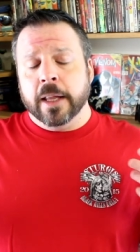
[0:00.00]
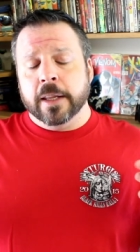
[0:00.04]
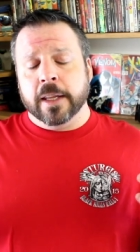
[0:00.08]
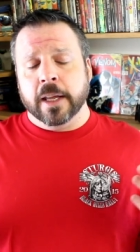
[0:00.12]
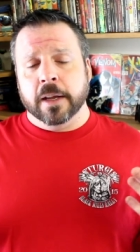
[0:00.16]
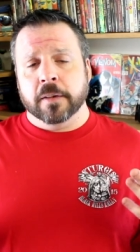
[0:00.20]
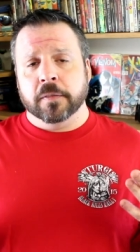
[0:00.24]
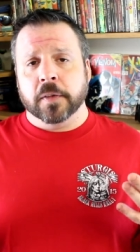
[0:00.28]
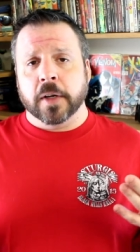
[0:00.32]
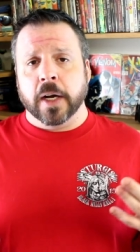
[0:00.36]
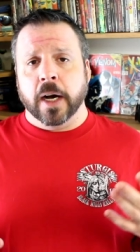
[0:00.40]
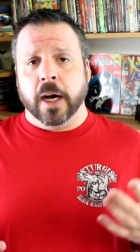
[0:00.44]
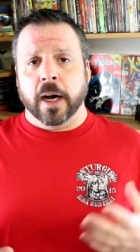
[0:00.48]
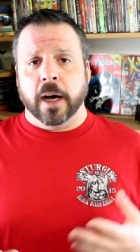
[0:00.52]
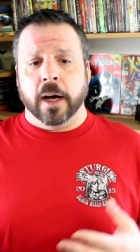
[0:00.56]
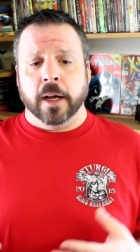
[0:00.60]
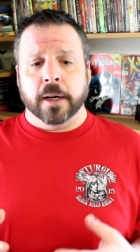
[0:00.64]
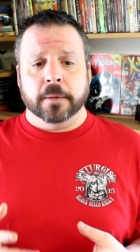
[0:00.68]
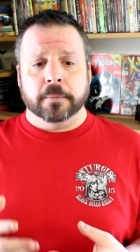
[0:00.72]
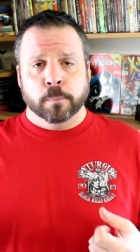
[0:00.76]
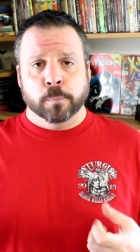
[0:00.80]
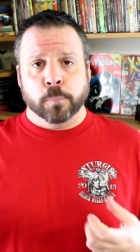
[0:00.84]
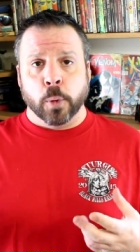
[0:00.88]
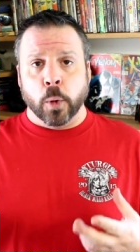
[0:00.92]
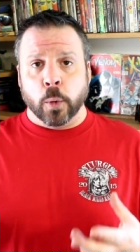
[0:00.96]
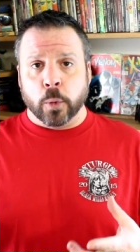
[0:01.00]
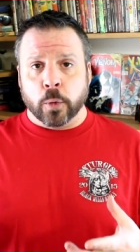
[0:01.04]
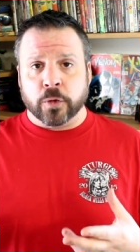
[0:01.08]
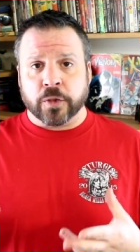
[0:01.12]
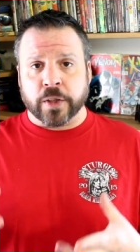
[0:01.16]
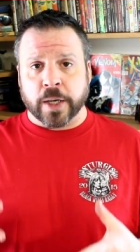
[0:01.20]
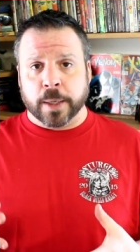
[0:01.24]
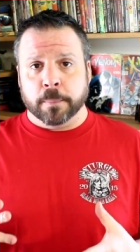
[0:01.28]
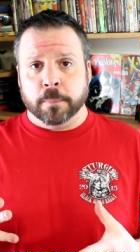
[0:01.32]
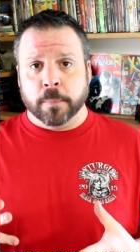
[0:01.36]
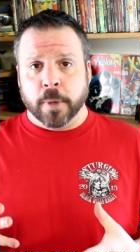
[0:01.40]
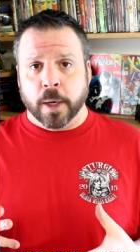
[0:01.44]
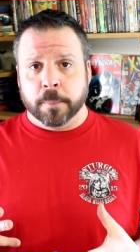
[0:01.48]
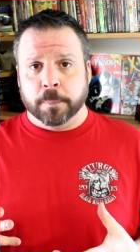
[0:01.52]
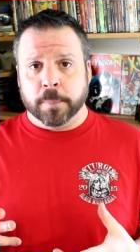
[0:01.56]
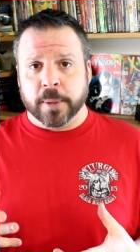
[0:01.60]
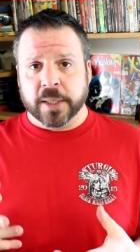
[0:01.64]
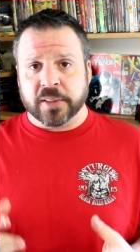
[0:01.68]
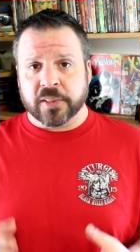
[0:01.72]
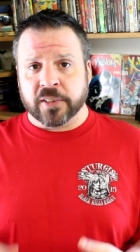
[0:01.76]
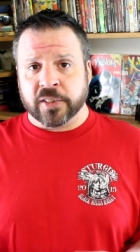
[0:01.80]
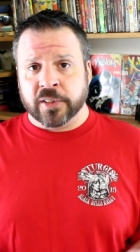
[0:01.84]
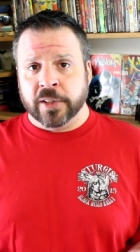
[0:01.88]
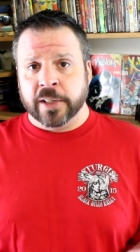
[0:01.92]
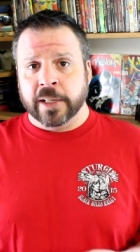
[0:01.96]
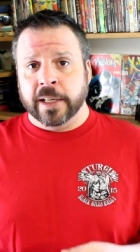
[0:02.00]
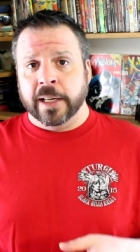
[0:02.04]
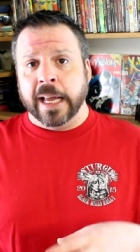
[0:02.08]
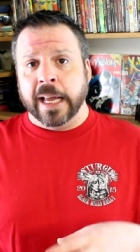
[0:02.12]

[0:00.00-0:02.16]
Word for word: They've got prototype Muppets